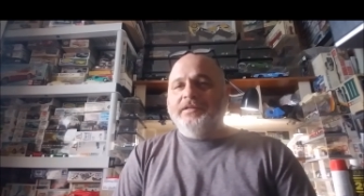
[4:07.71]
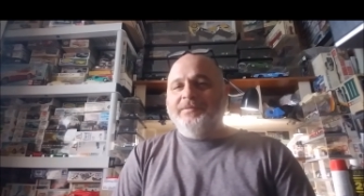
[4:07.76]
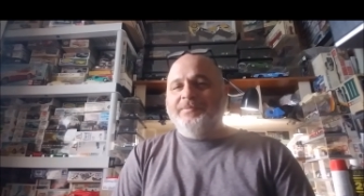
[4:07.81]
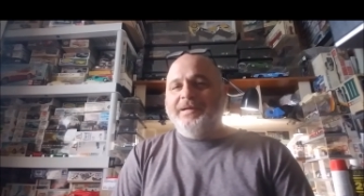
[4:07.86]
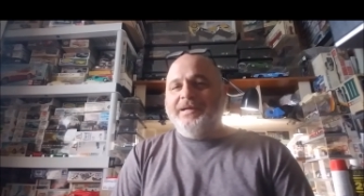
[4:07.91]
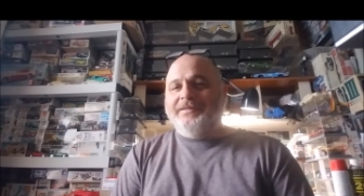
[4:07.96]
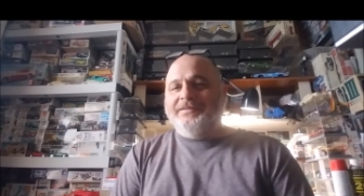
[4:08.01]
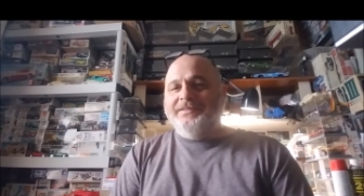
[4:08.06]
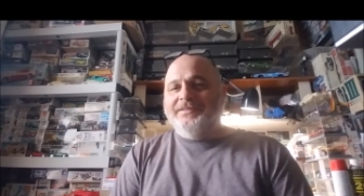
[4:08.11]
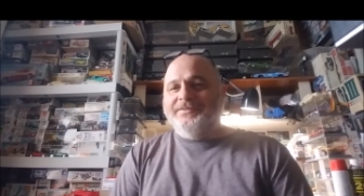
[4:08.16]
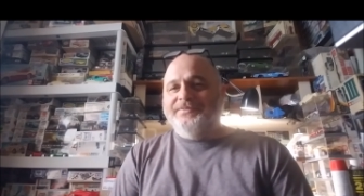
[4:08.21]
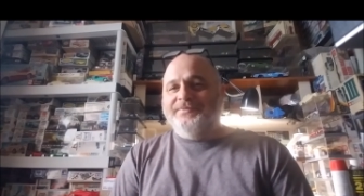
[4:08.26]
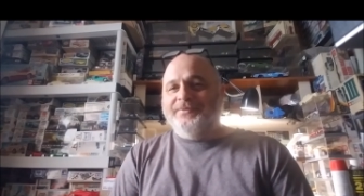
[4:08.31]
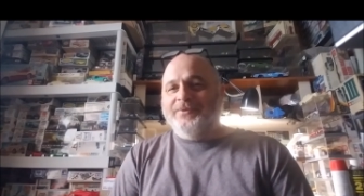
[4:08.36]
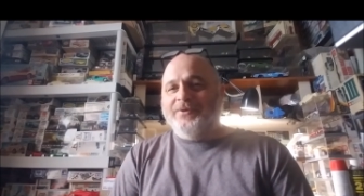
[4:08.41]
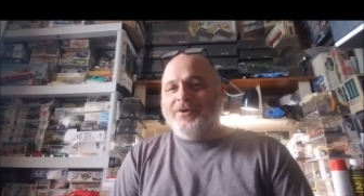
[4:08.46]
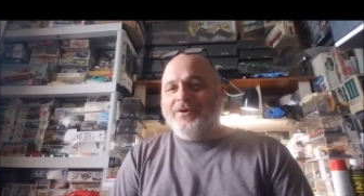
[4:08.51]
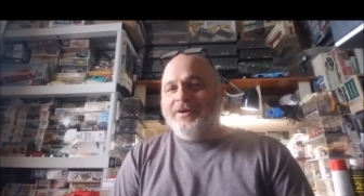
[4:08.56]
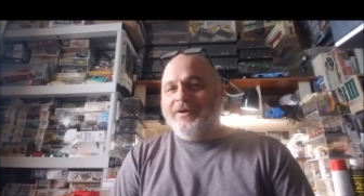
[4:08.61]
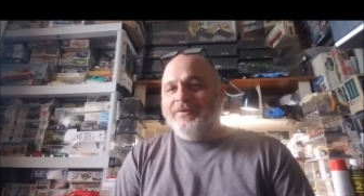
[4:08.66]
about this
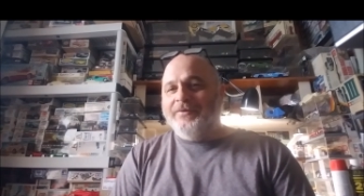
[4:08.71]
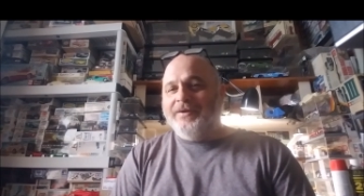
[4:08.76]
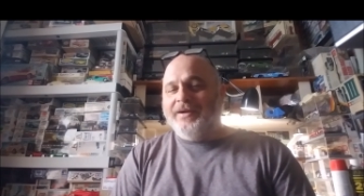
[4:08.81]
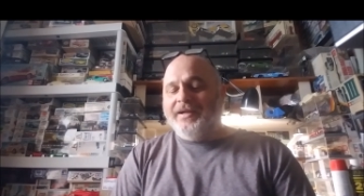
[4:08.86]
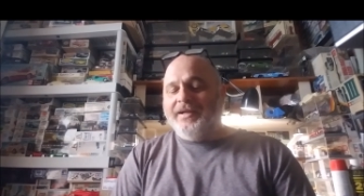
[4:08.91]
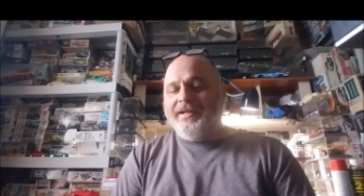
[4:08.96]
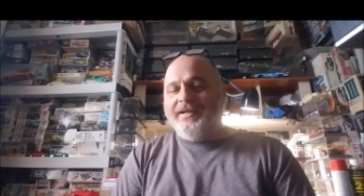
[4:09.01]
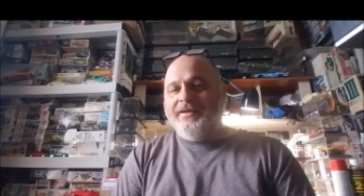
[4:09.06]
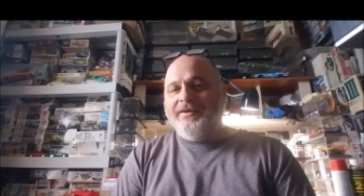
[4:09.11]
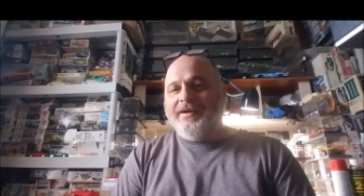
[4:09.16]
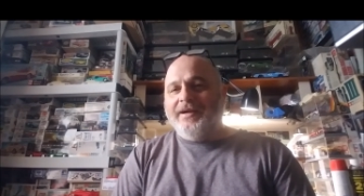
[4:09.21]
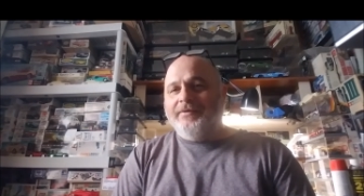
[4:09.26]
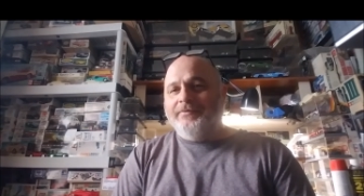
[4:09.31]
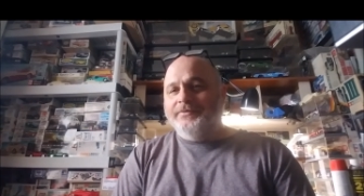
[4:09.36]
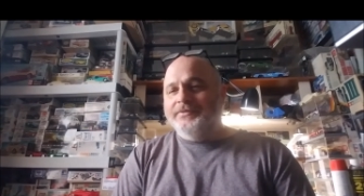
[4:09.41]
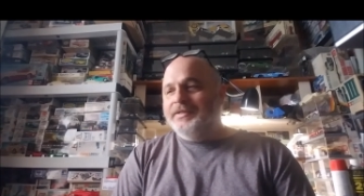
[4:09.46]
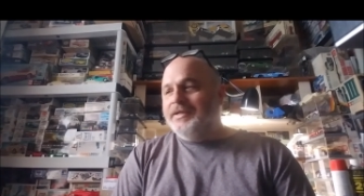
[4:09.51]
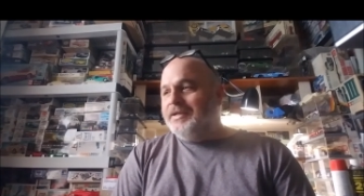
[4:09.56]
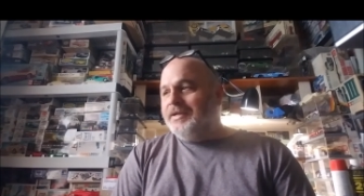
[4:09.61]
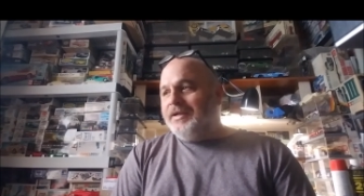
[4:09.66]
Ferrari right here. I was,